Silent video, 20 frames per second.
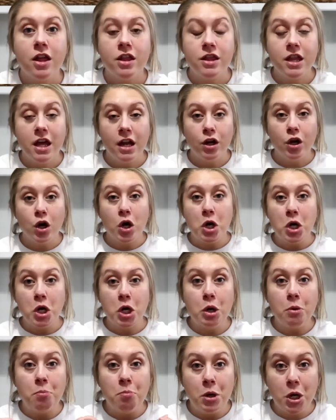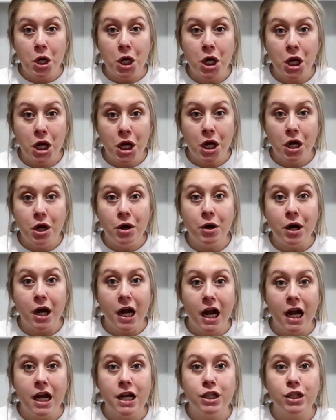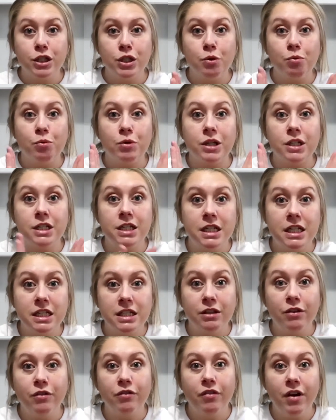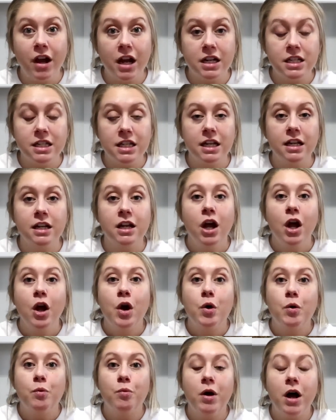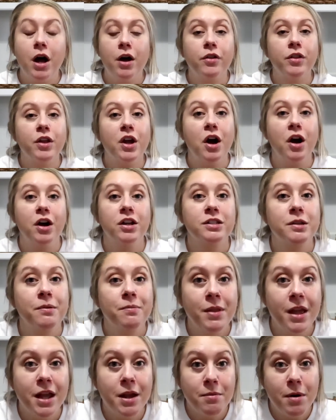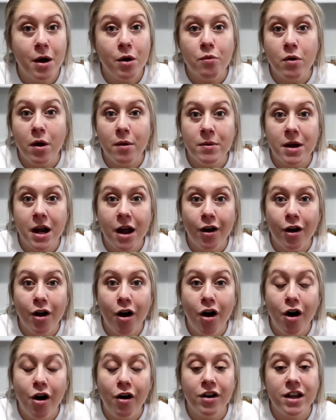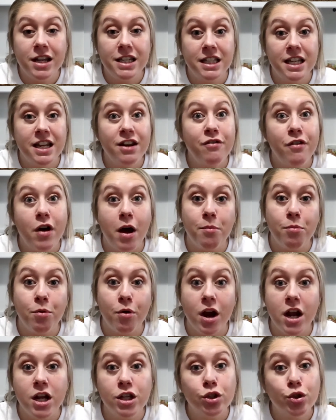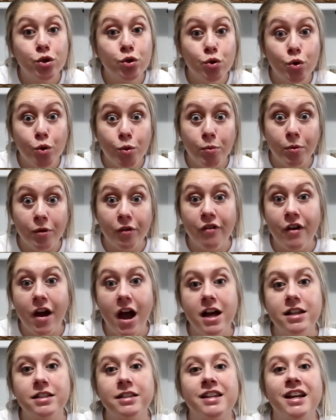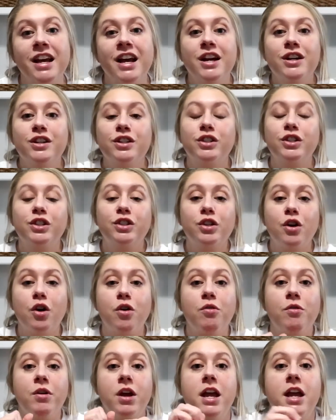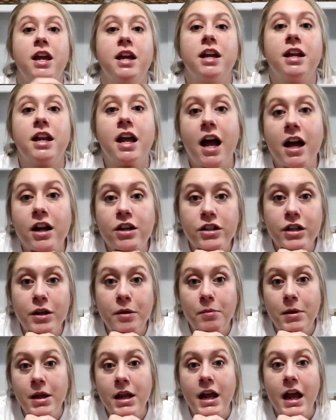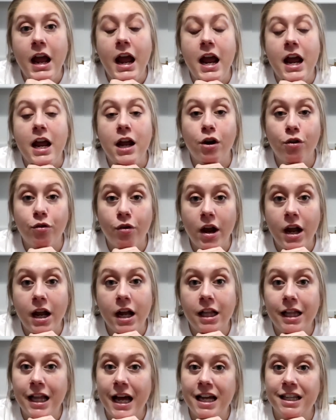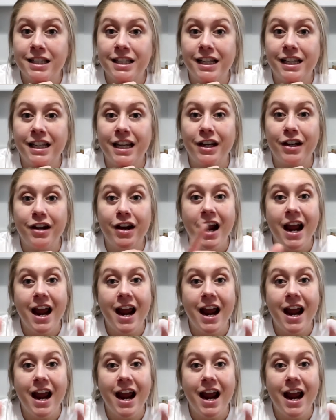that are on our body, okay? So we're disinfecting. Well, the awesome thing about rubbing alcohol is it evaporates super fast. So it can actually be a great glass cleaner,